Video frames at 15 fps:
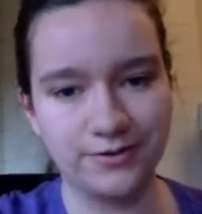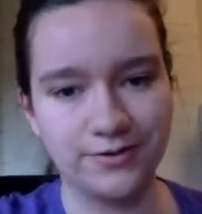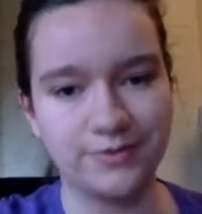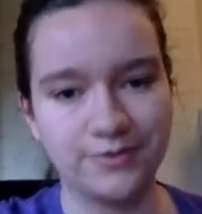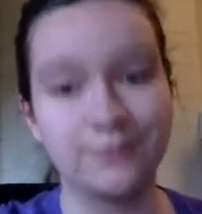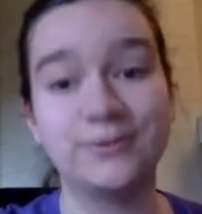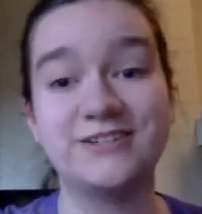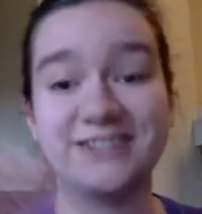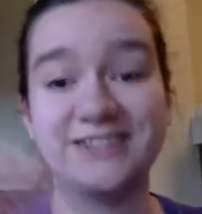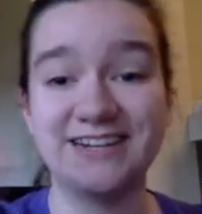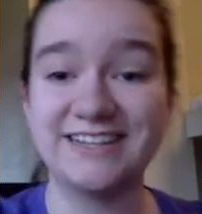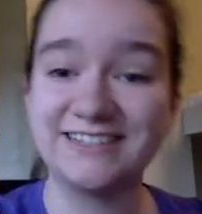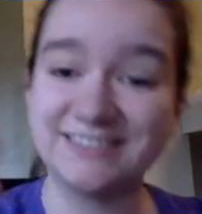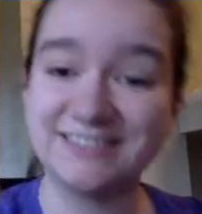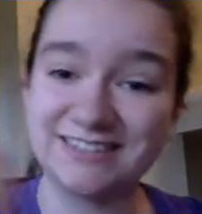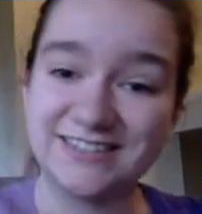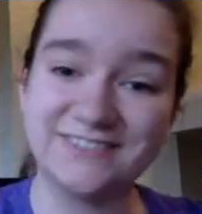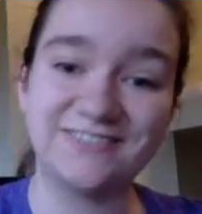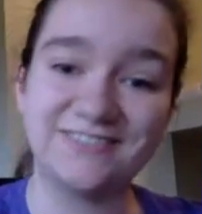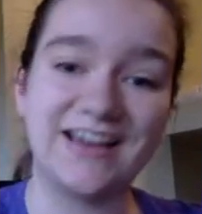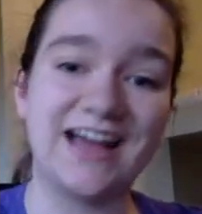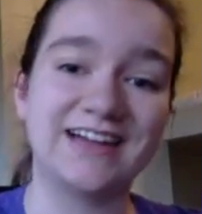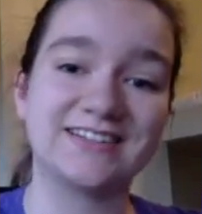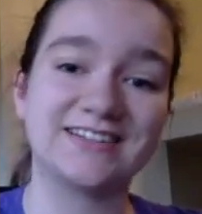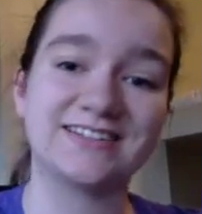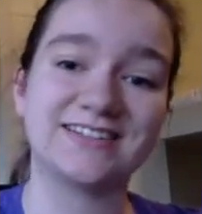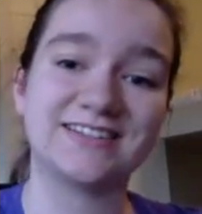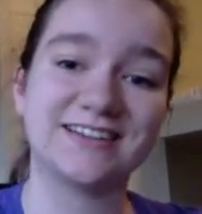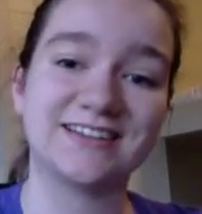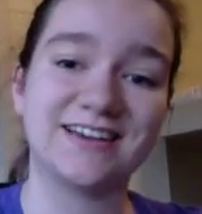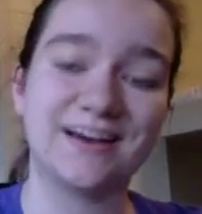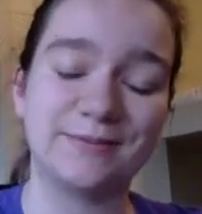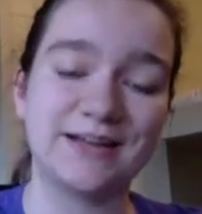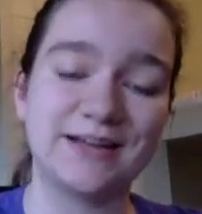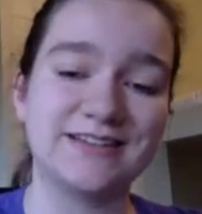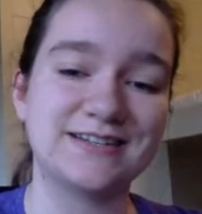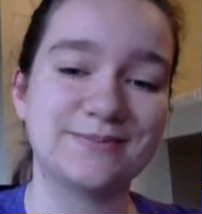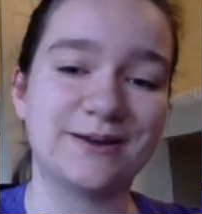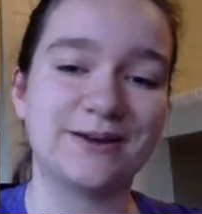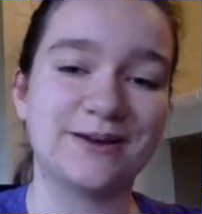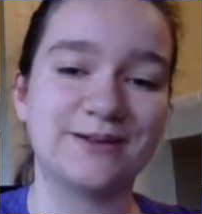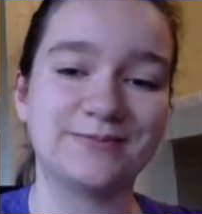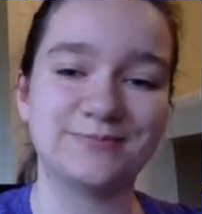which is in fact a plastic bottle.